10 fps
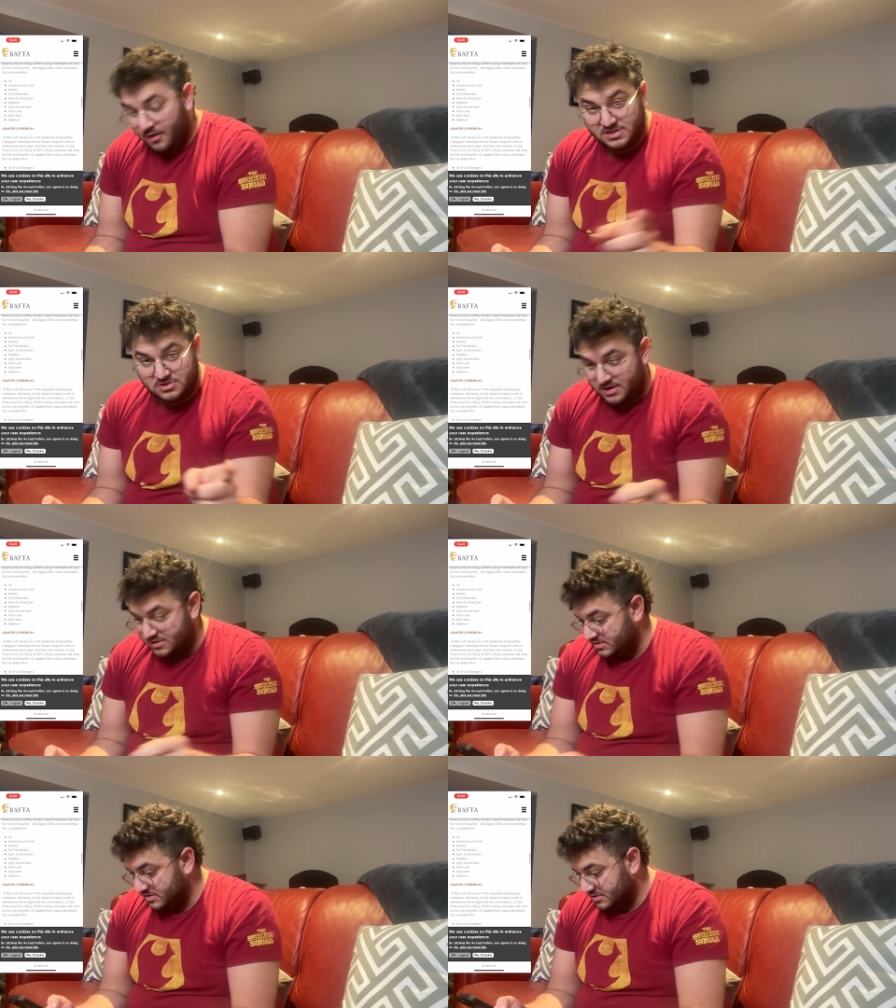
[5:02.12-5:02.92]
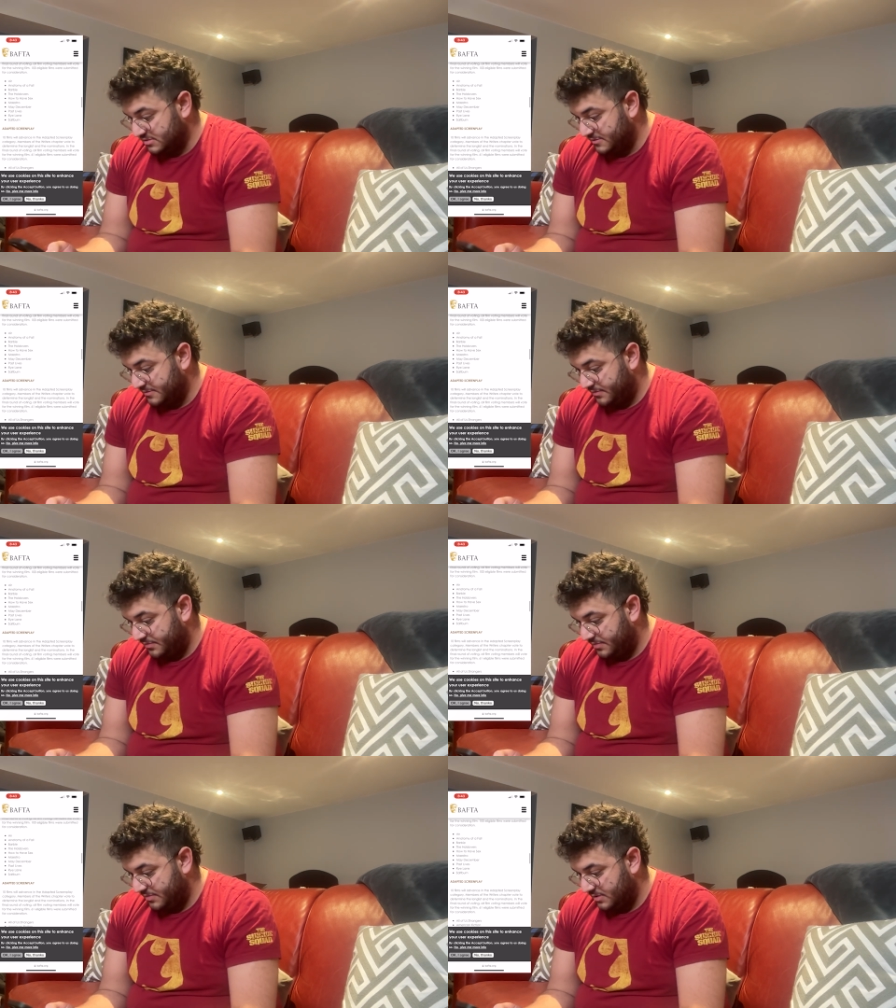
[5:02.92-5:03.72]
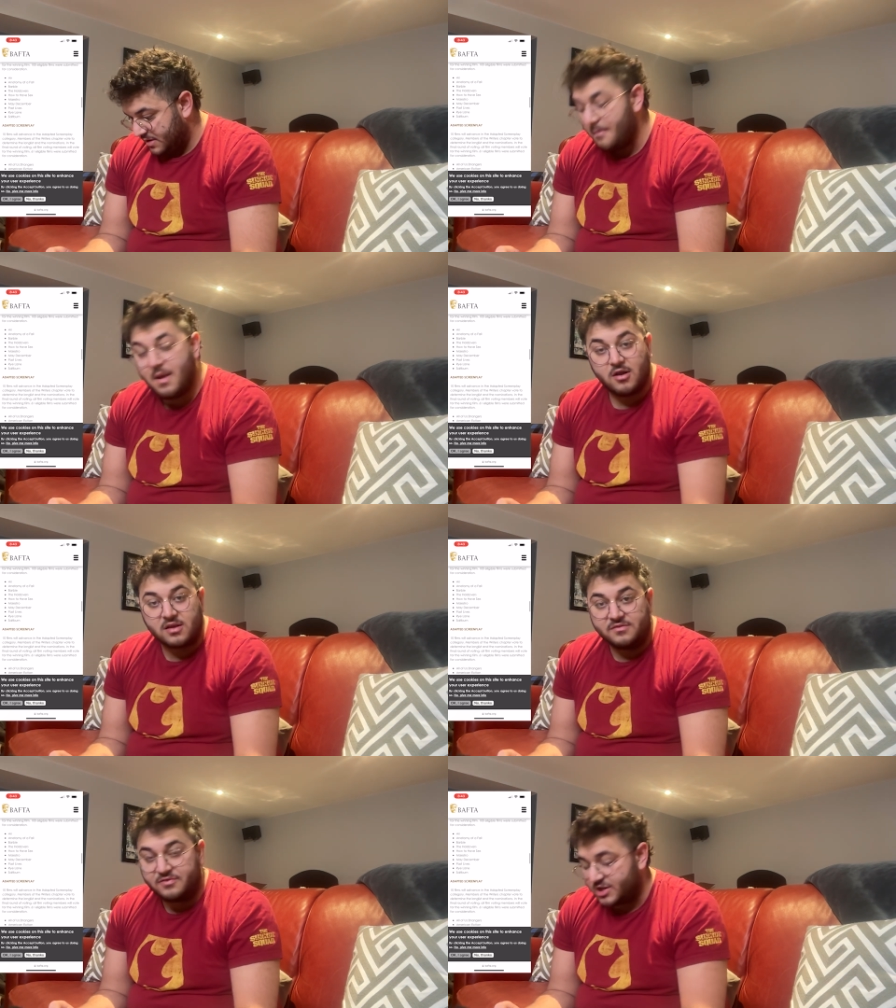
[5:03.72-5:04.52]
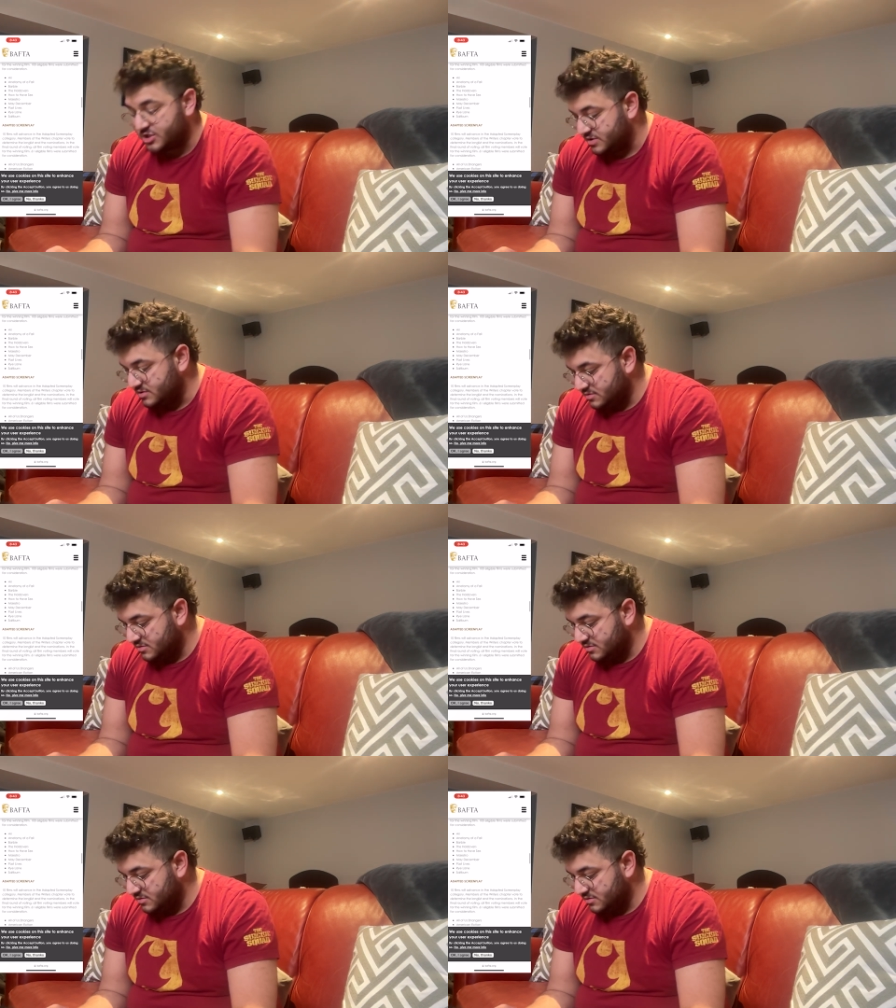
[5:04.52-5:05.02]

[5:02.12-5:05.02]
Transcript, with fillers: Us Strangers, American Fiction.